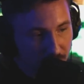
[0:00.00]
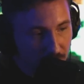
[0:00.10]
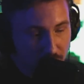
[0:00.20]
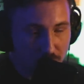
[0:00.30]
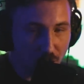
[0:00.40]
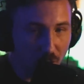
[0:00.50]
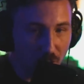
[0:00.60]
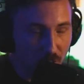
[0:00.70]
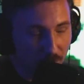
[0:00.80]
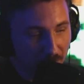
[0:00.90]

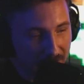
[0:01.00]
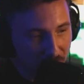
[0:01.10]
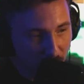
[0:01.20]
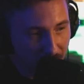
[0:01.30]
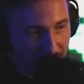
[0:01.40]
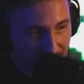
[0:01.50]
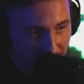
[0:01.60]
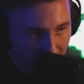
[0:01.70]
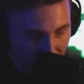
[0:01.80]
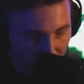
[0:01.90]
So, by the way,
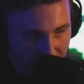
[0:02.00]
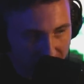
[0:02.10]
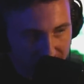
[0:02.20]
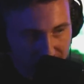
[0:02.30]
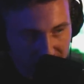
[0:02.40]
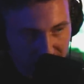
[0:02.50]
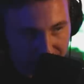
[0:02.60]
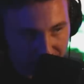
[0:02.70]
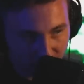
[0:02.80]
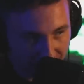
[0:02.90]
uh, Craig Alish just
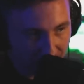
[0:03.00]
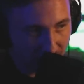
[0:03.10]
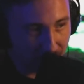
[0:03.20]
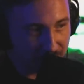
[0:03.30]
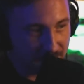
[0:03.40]
made a great comment.